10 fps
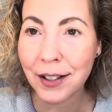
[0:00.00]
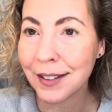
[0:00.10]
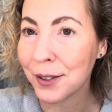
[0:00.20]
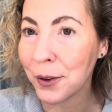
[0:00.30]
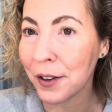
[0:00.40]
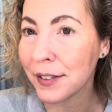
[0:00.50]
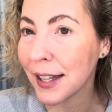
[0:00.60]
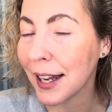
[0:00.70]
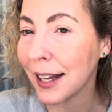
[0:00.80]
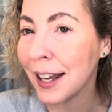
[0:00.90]
so I've
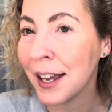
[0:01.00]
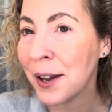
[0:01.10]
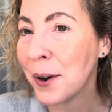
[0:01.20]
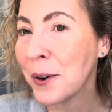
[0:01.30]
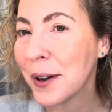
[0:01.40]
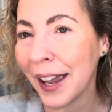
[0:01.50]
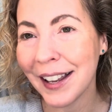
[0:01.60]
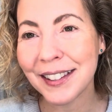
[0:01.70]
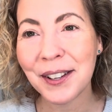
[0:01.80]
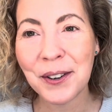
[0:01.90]
said it. Okay,
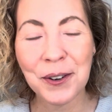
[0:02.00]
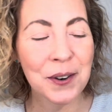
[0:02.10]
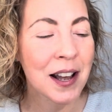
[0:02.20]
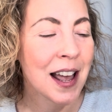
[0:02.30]
so